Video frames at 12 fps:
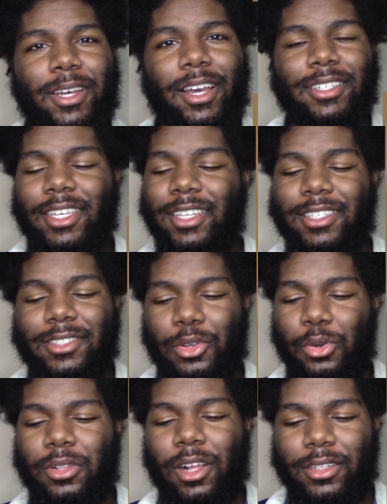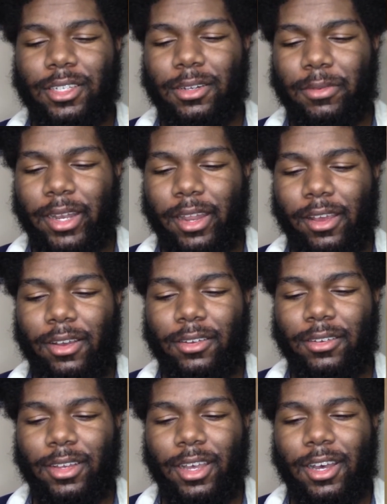guys. It is so clogged up right now.
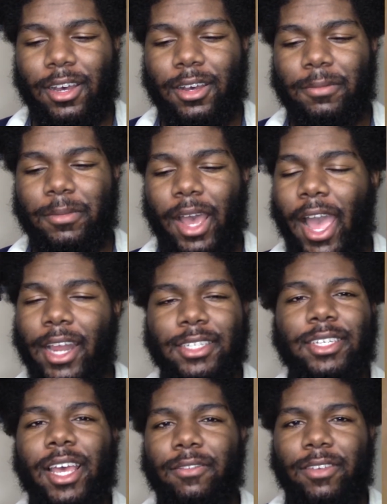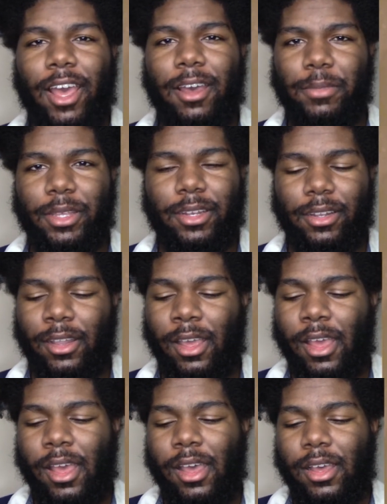I actually have not been,
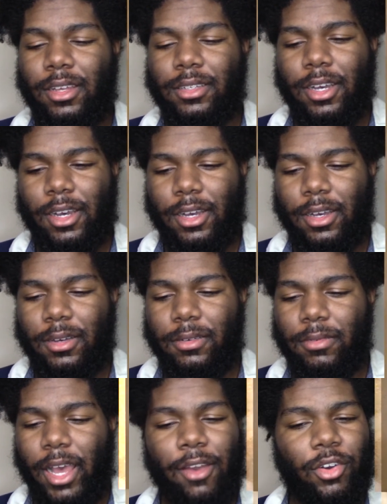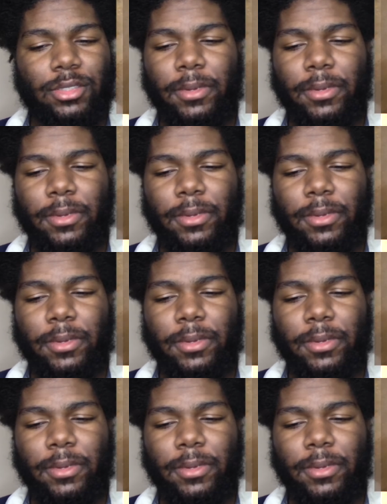I haven't washed my